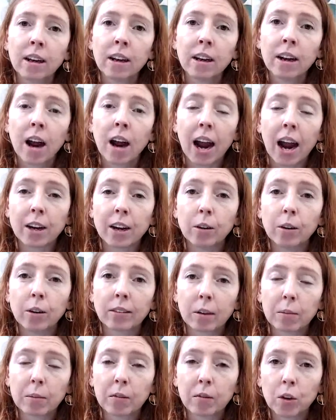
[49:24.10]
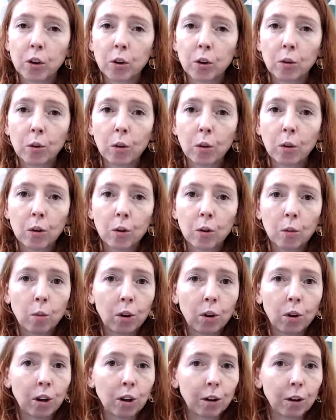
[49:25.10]
I know some of you
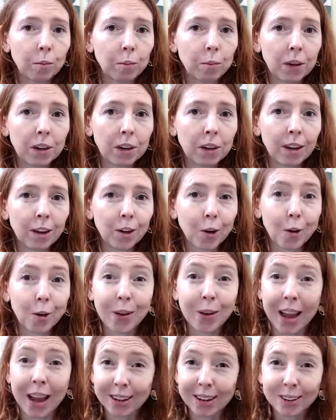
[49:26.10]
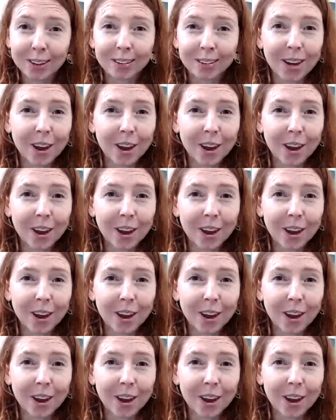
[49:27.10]
will be go-getters